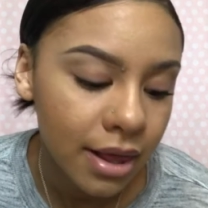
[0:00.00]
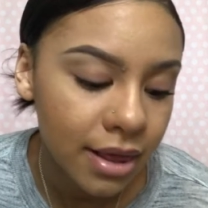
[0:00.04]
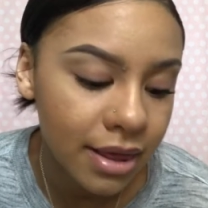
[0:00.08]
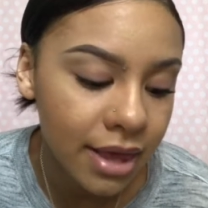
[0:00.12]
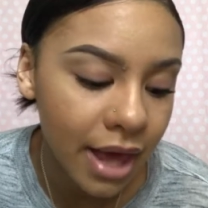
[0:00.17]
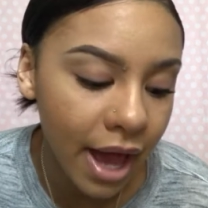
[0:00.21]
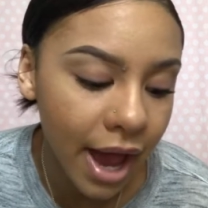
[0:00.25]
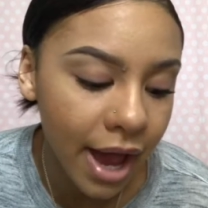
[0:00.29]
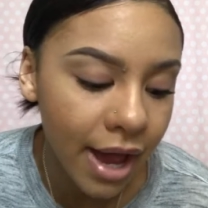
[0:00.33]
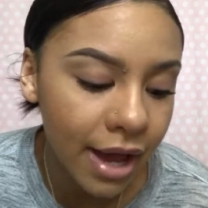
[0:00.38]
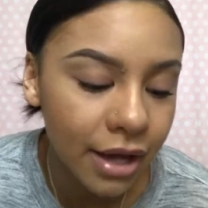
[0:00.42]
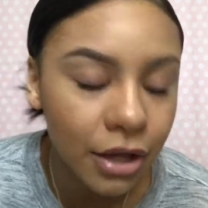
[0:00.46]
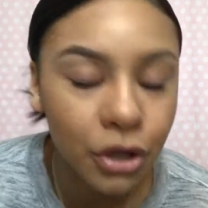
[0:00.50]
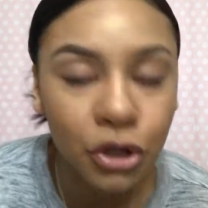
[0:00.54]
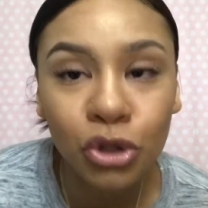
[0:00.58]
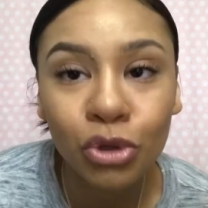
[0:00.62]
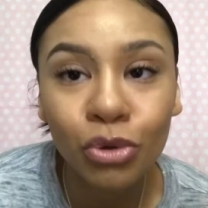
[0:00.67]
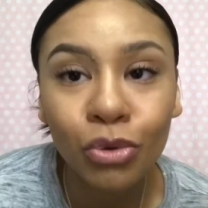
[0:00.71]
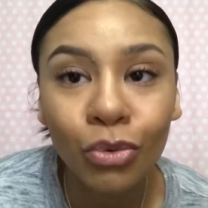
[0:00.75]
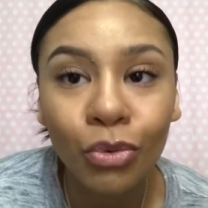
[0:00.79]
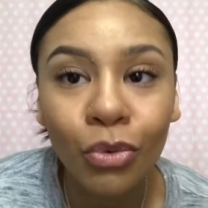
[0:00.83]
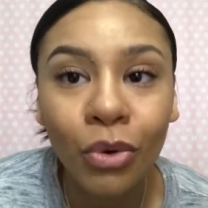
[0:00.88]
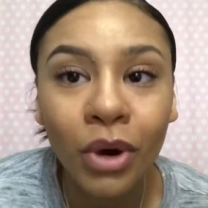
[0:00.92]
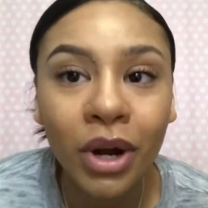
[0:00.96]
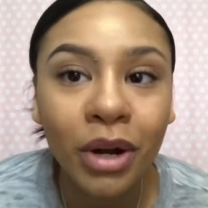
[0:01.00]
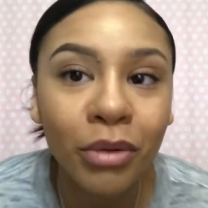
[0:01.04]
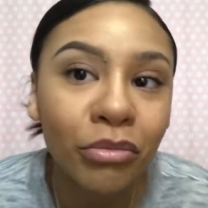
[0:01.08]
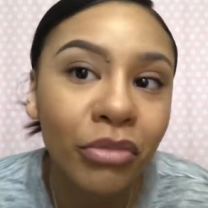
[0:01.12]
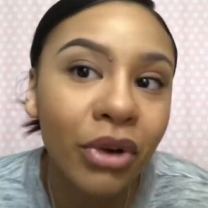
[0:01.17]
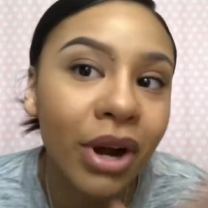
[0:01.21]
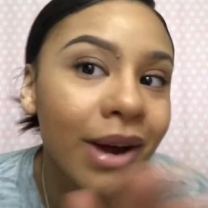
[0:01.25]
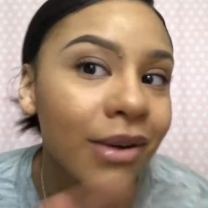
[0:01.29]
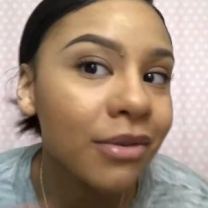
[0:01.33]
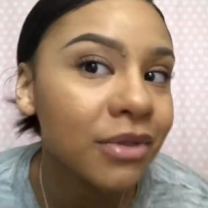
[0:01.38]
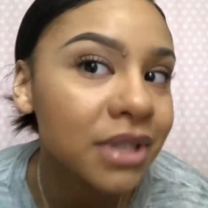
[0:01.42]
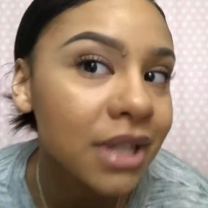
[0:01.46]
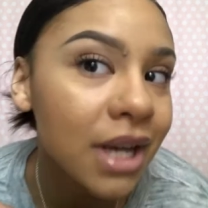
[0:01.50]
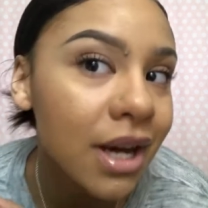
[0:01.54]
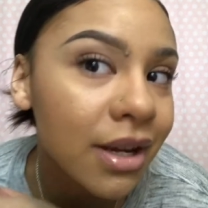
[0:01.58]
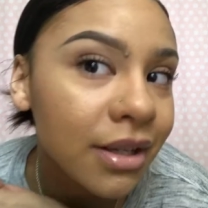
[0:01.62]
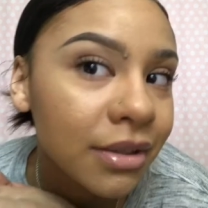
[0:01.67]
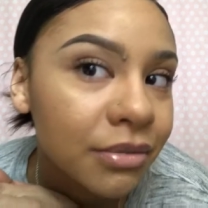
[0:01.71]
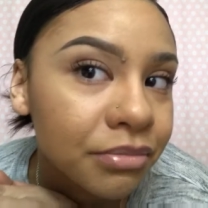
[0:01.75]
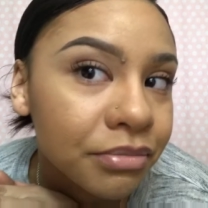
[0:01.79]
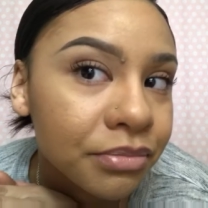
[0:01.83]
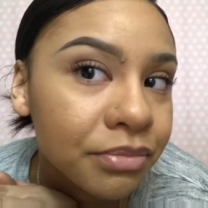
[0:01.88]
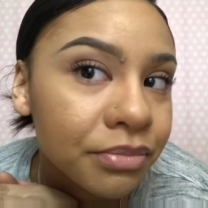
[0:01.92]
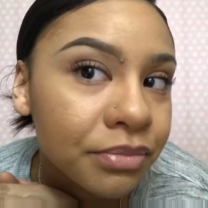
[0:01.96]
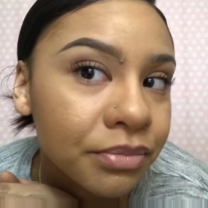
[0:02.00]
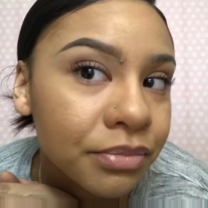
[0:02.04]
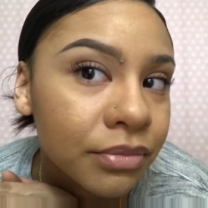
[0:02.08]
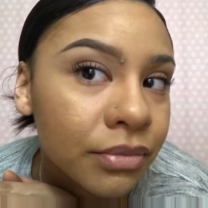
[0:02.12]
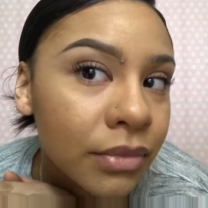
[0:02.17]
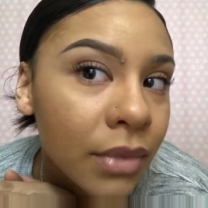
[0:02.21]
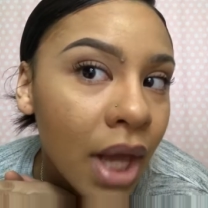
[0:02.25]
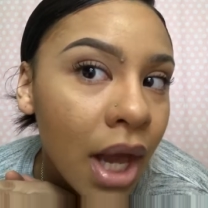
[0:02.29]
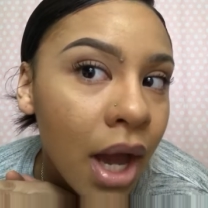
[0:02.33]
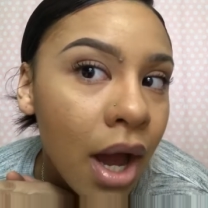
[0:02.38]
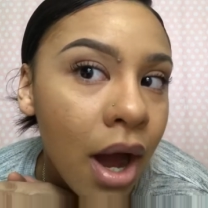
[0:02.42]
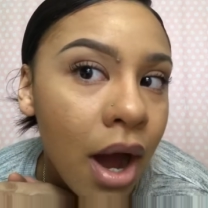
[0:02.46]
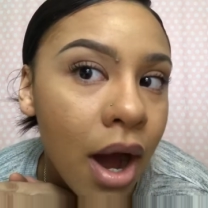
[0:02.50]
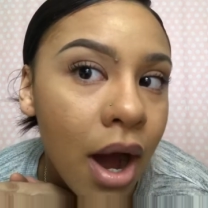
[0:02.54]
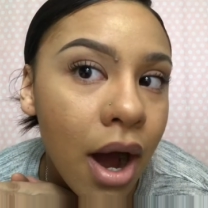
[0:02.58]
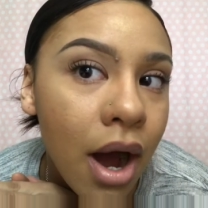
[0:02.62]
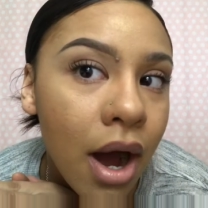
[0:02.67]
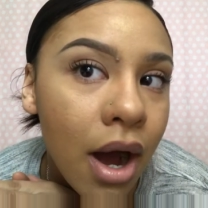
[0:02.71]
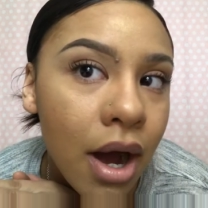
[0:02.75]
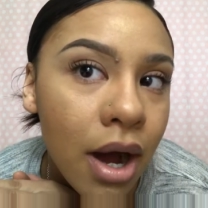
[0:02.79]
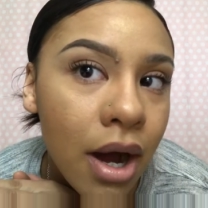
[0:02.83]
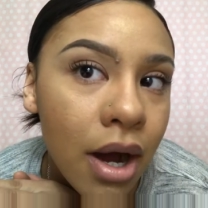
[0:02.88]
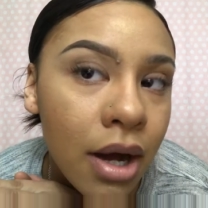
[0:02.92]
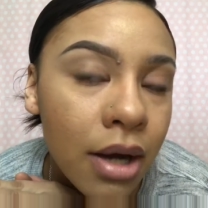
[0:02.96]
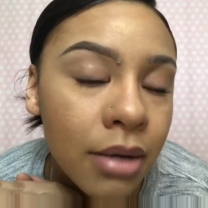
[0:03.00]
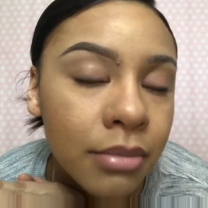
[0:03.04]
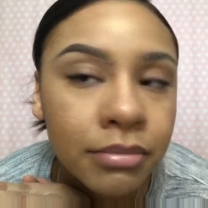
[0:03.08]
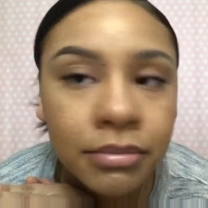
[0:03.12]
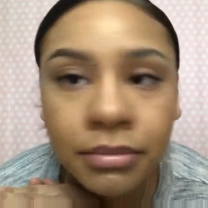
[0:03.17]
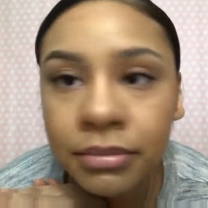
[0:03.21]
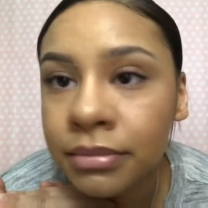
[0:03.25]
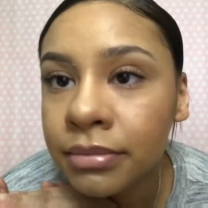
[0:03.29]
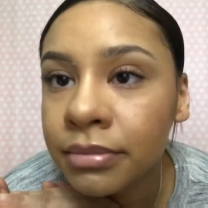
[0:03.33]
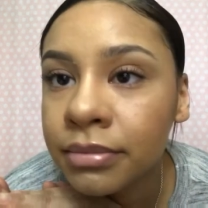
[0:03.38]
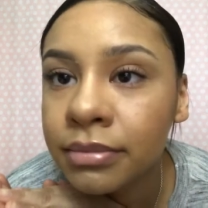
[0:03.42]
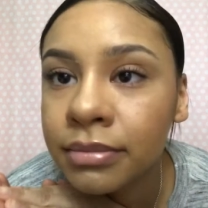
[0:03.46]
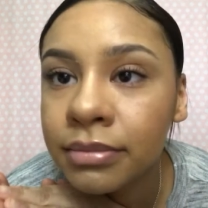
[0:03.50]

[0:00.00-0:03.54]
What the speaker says: that is one brow done. And